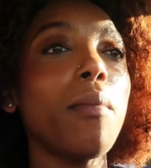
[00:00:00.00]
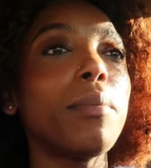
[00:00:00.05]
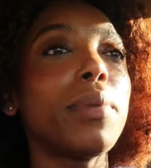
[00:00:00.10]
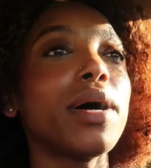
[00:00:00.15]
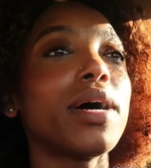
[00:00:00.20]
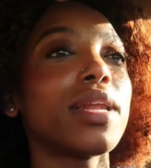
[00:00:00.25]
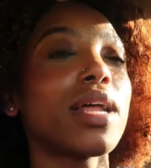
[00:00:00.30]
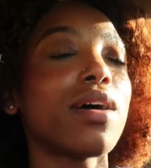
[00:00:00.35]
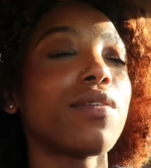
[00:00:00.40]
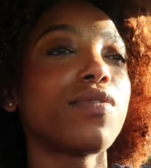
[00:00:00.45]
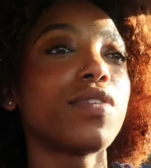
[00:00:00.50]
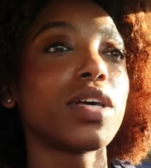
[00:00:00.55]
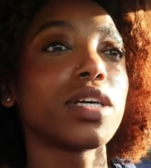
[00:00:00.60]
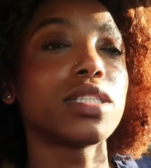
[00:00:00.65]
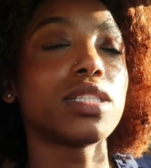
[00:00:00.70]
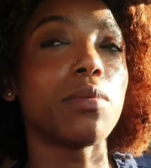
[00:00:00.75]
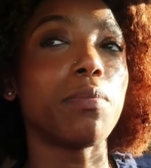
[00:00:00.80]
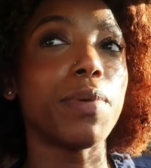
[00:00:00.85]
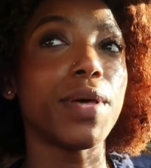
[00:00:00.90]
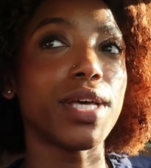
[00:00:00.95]
But I feel
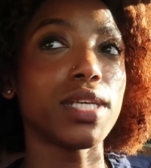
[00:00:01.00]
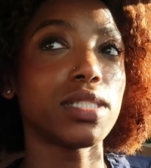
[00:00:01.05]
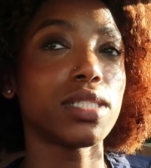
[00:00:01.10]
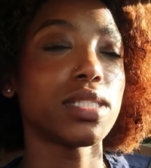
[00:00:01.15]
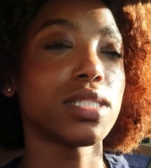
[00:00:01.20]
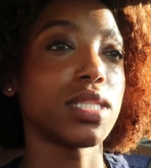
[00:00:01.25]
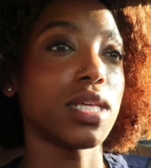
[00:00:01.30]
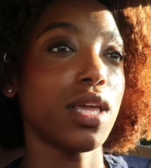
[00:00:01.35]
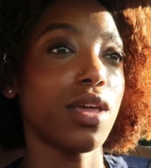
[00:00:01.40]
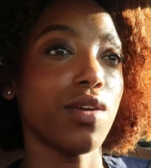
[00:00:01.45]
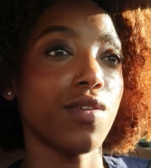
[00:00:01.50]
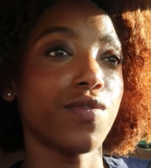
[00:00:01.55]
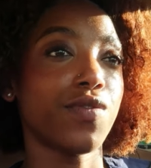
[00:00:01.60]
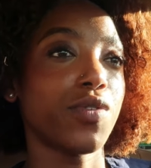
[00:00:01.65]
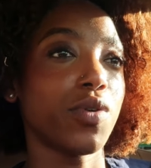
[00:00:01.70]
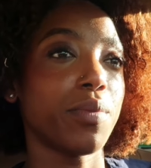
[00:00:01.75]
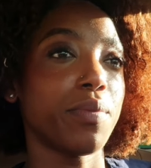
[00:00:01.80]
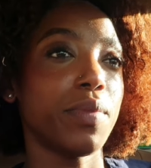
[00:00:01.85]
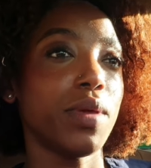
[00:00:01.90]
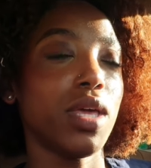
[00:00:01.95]
like the best thing
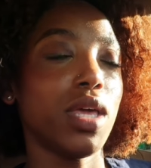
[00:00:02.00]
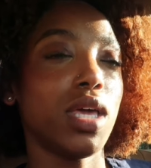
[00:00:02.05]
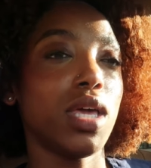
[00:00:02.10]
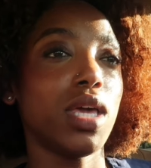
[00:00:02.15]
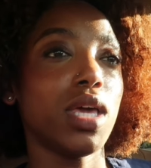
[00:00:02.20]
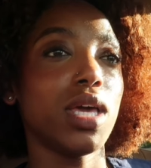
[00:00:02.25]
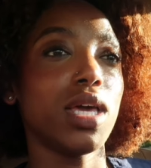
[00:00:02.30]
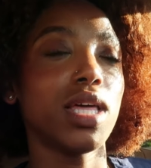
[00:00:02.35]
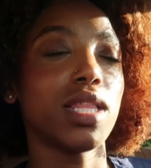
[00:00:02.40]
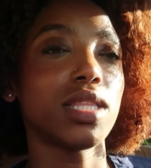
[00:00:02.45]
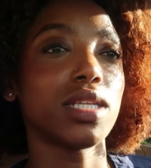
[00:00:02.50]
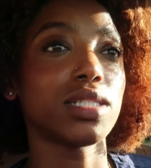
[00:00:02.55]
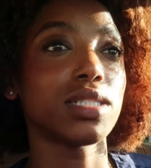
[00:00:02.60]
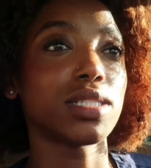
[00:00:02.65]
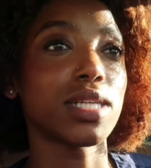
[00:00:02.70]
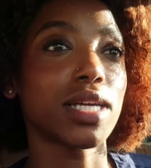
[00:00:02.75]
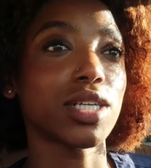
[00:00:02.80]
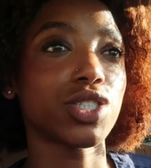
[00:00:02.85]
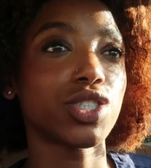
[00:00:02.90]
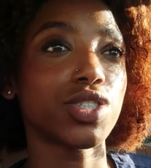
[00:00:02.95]
for me in this
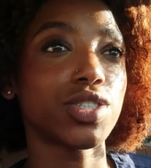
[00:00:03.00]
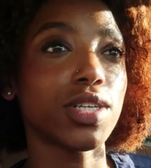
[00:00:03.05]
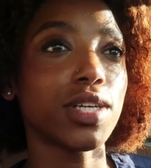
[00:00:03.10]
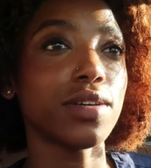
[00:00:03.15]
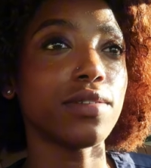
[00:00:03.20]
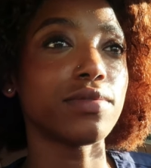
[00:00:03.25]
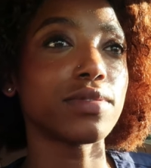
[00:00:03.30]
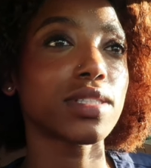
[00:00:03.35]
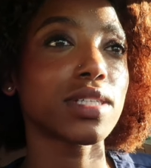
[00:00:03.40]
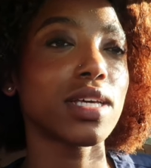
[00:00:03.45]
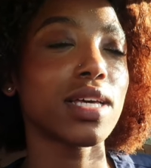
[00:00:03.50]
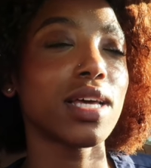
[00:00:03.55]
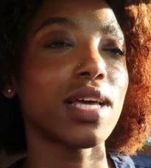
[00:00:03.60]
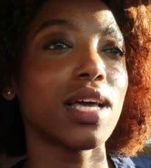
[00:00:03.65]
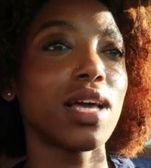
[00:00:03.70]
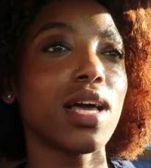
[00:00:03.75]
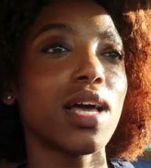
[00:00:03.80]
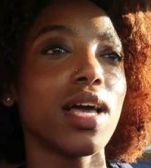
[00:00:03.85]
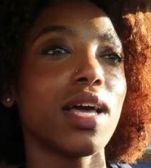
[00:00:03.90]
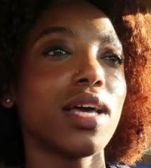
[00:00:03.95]
next shift
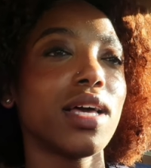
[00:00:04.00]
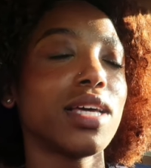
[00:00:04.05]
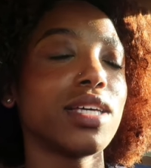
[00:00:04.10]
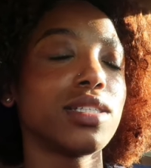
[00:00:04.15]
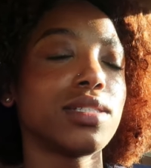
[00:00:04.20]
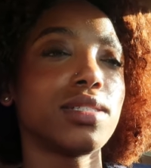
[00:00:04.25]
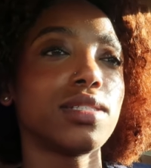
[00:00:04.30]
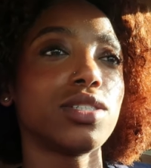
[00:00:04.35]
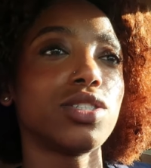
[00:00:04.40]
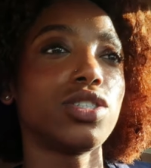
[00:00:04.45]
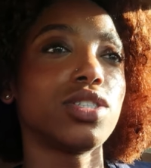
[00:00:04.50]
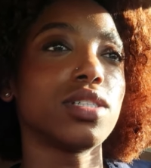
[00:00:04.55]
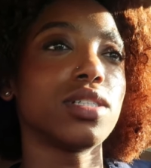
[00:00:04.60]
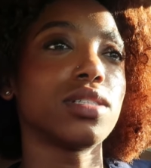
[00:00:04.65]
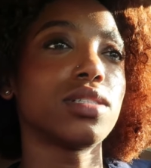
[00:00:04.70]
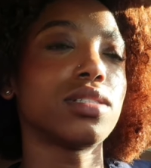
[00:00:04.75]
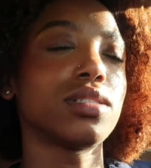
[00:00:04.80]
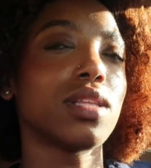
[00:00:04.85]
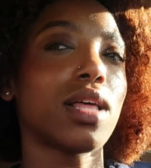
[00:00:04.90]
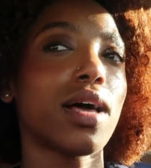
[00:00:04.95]
is to
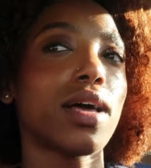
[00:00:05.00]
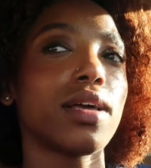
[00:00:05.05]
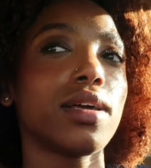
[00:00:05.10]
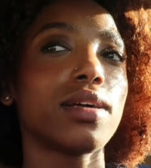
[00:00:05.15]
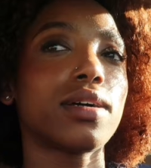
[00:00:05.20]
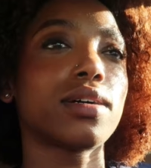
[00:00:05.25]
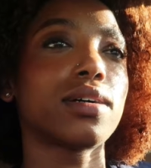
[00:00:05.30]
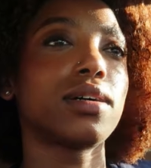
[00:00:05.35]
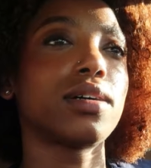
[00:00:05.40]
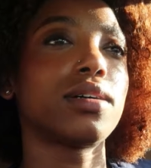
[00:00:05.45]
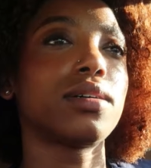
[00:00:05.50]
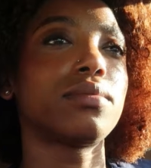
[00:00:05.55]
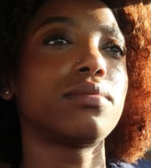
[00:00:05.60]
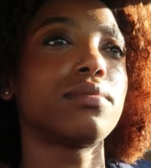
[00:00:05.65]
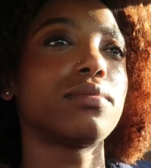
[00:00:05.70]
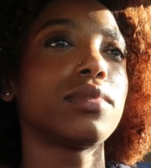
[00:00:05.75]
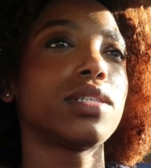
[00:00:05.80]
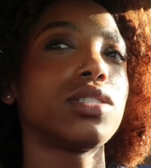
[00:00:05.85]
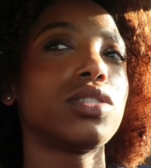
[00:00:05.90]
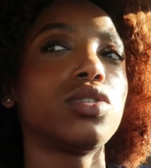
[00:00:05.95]
just like
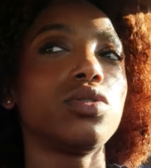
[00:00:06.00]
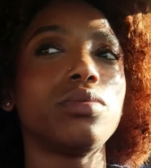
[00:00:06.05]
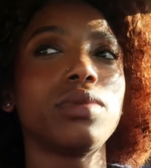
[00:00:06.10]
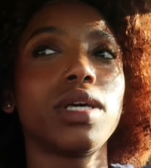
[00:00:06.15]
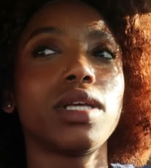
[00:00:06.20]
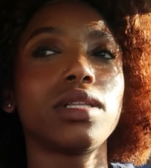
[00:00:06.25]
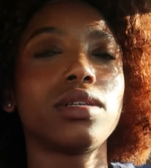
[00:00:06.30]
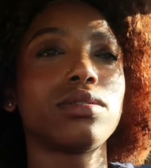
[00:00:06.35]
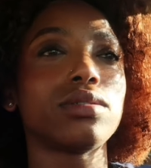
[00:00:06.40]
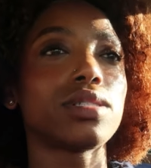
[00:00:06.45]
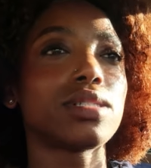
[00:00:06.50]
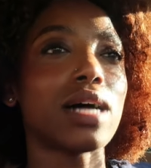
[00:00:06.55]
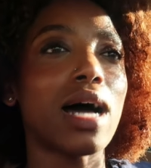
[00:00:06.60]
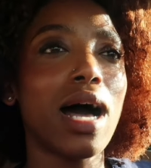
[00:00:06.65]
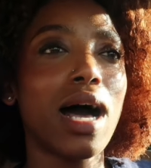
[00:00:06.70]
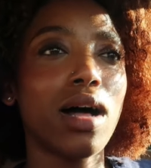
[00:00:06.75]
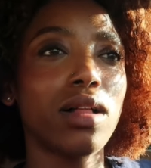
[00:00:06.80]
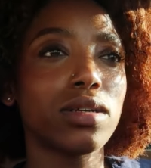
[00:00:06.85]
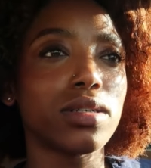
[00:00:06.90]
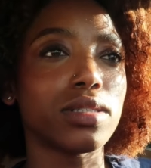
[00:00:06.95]
do me a little
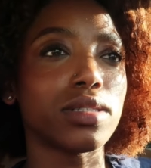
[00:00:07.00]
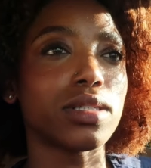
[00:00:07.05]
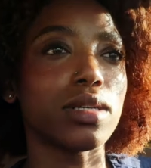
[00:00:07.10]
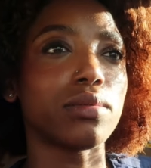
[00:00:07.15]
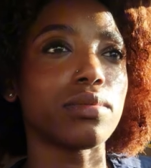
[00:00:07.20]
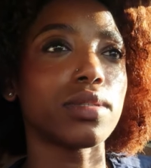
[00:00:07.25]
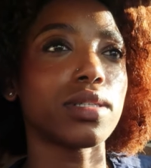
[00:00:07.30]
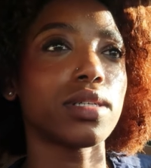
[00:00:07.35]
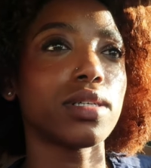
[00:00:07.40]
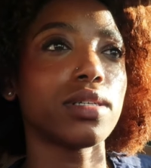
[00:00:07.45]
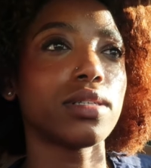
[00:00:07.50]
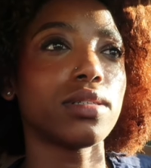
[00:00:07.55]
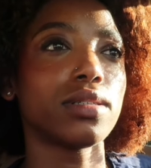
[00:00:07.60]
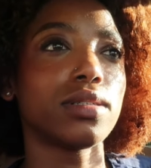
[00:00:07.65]
style or something.